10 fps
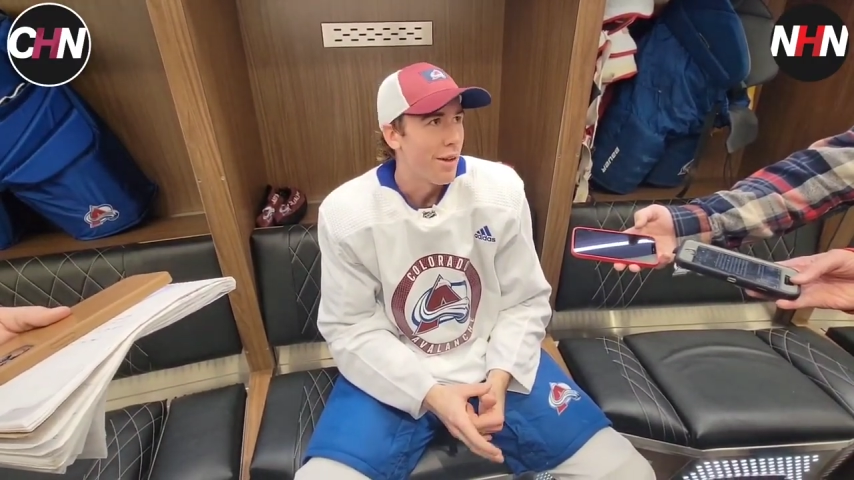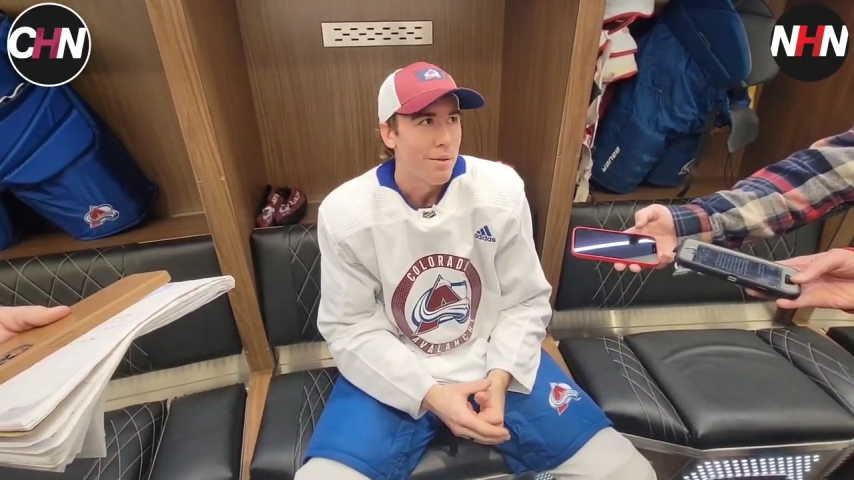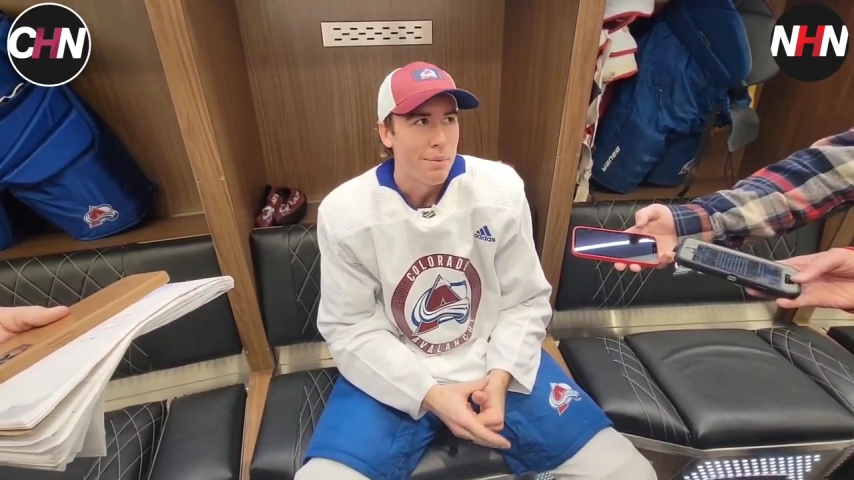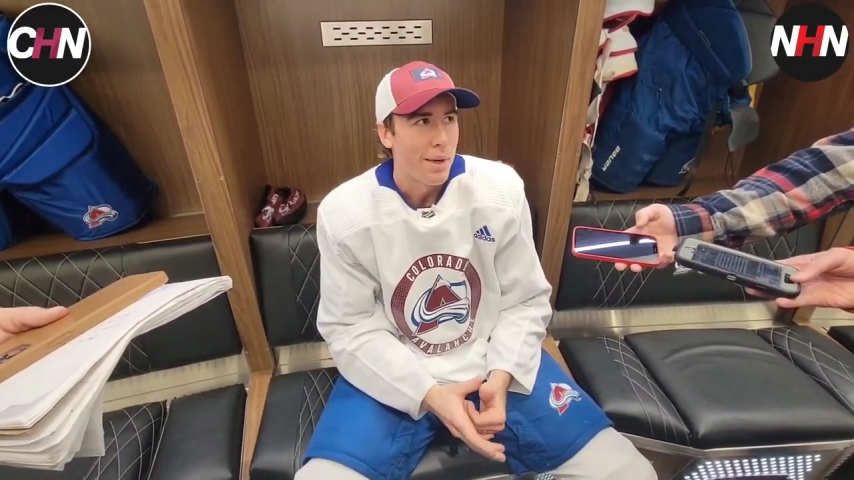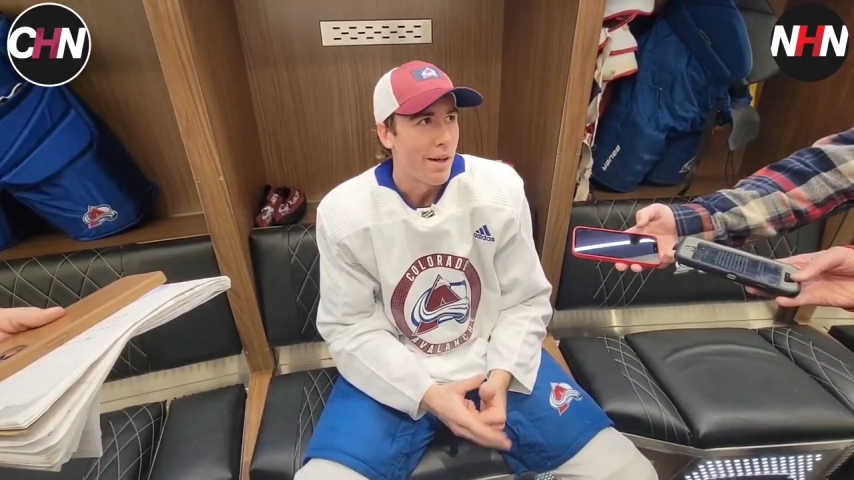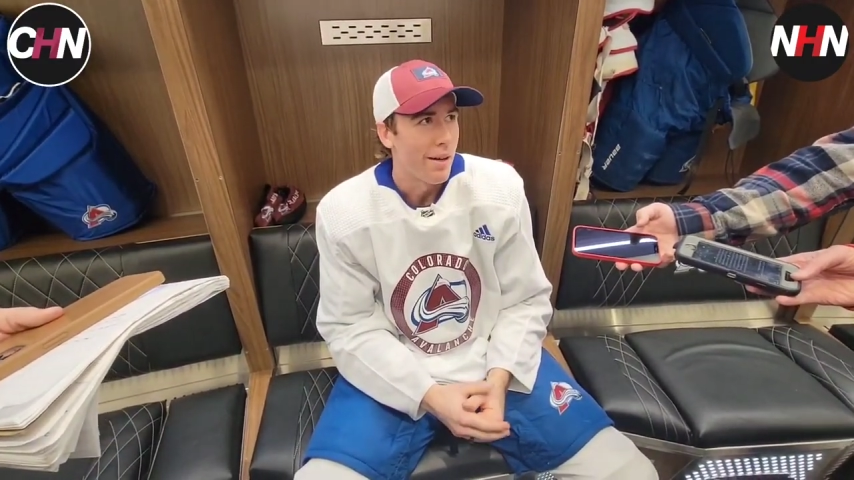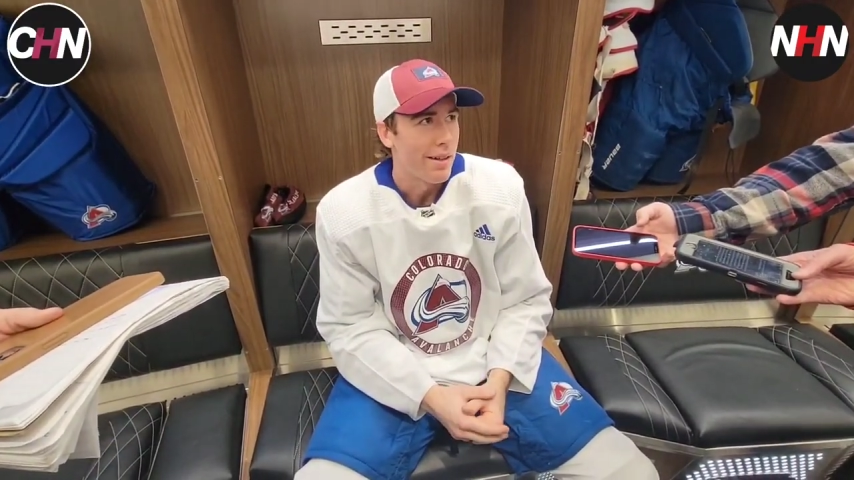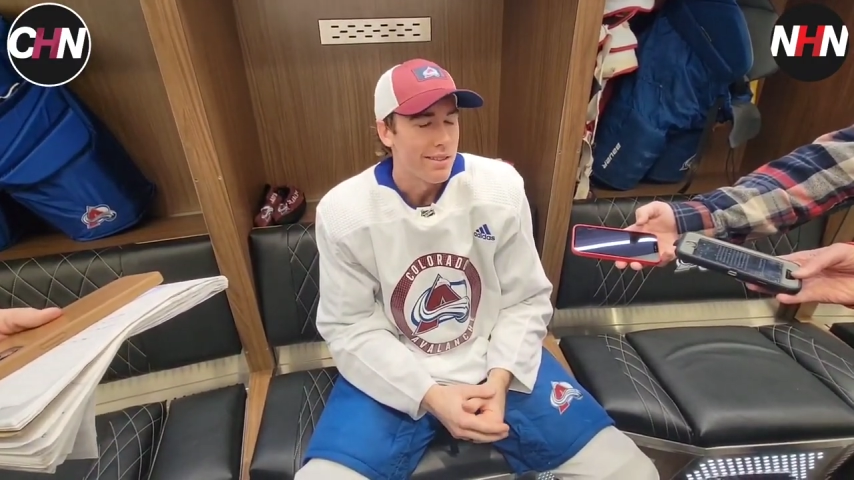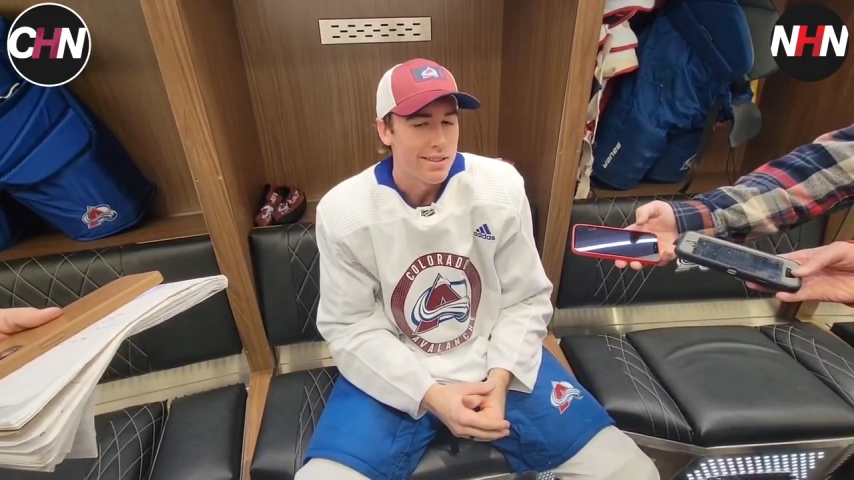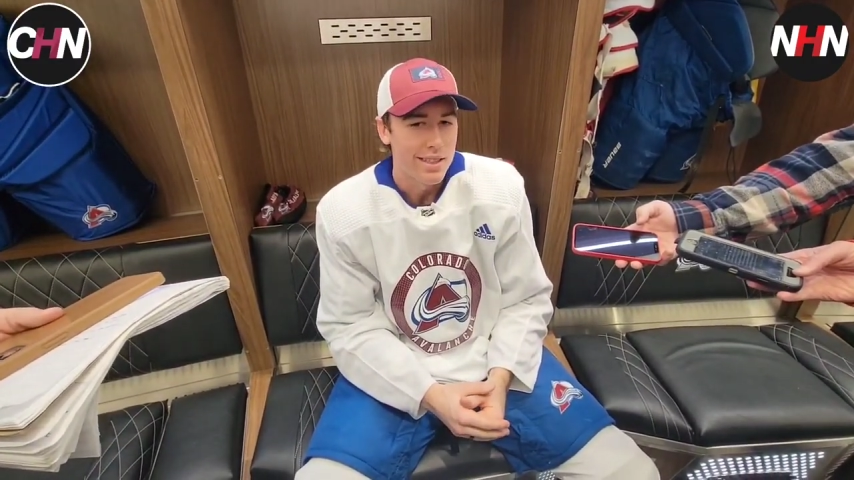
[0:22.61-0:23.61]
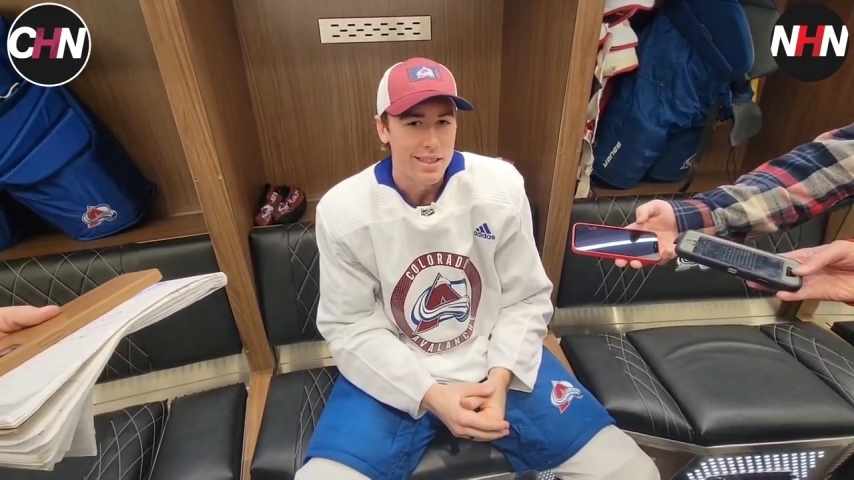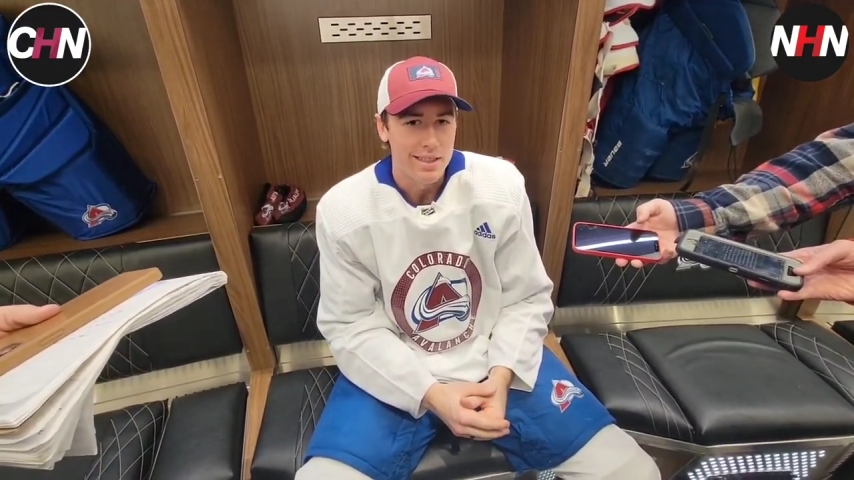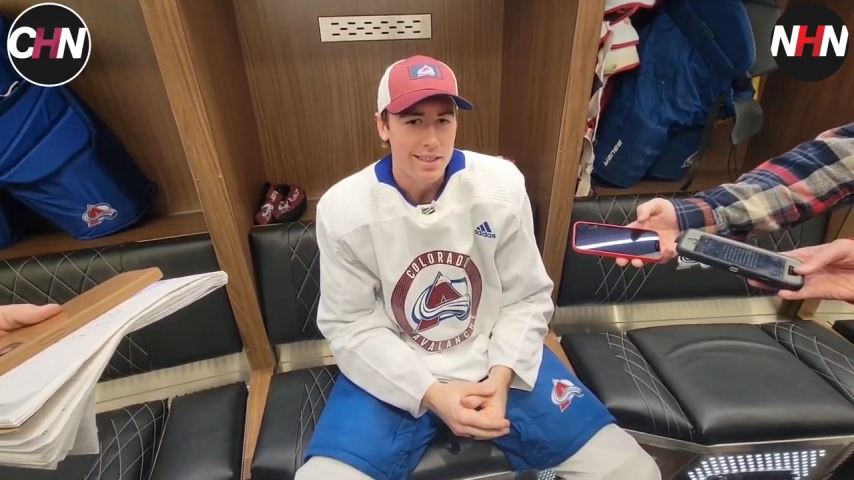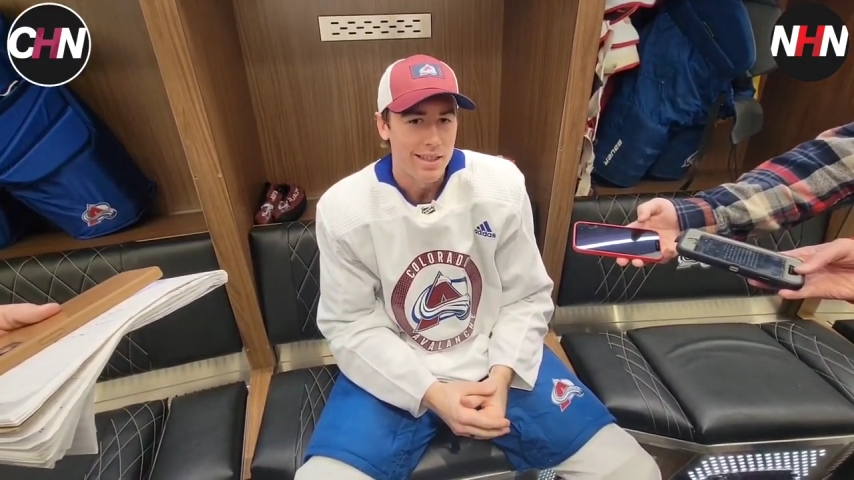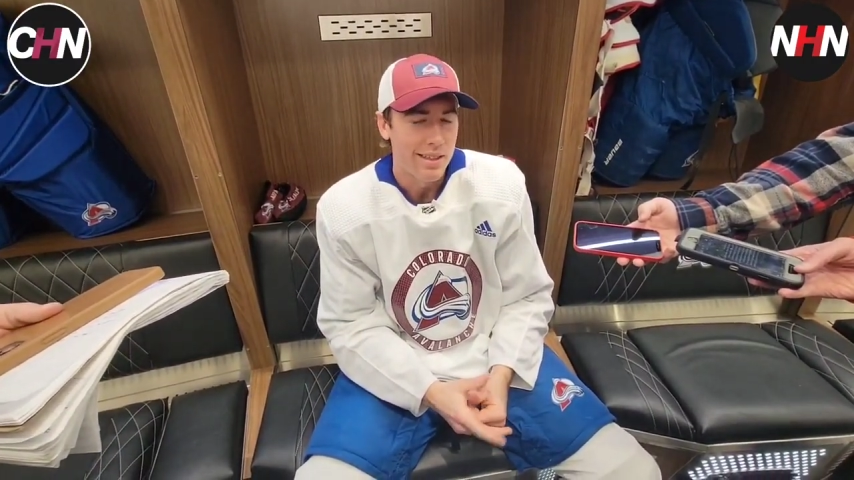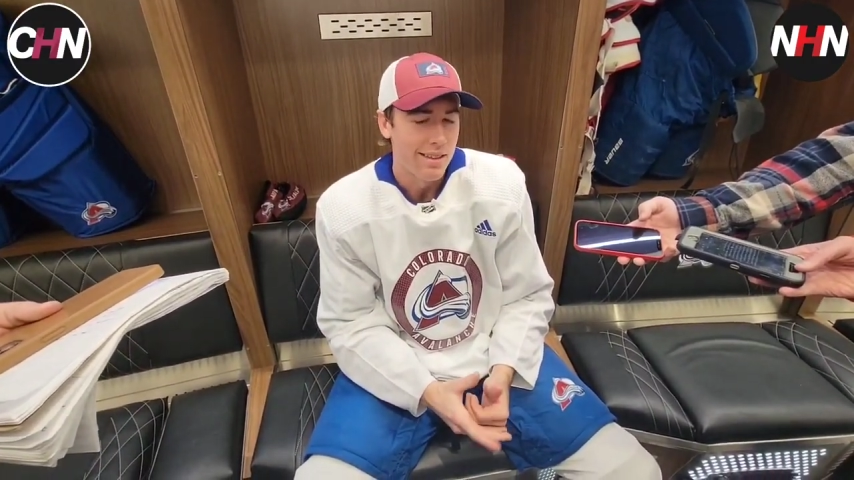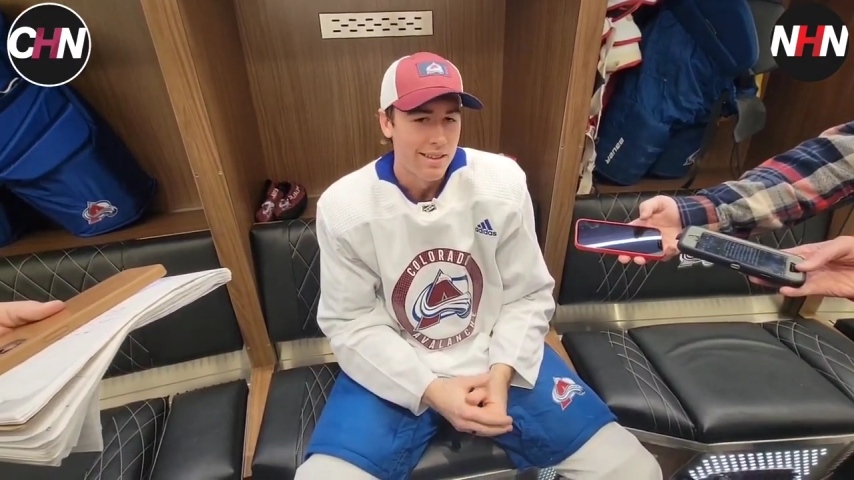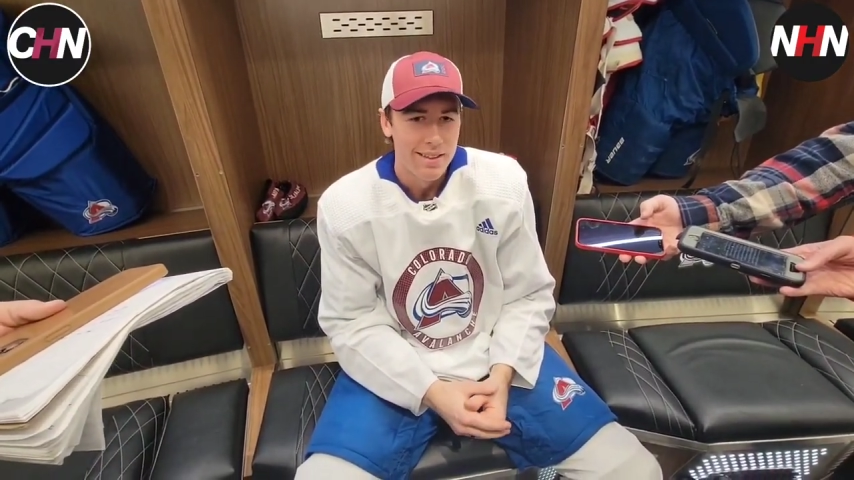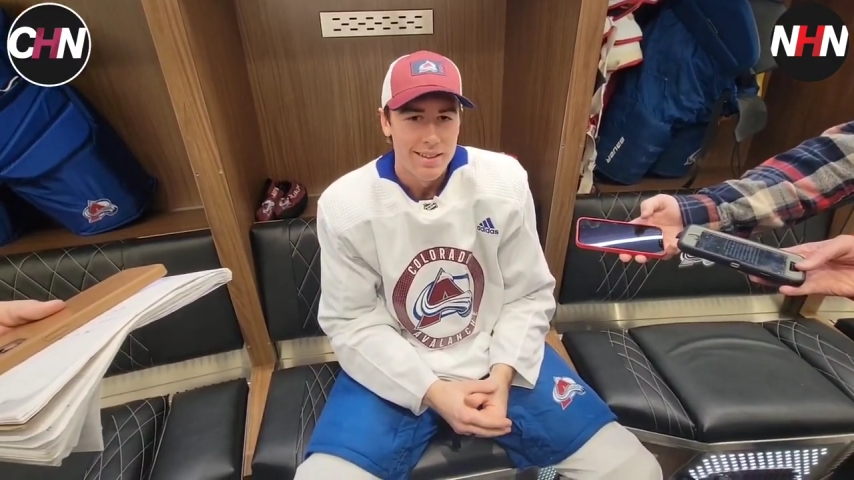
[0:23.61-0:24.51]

called my parents, and uh,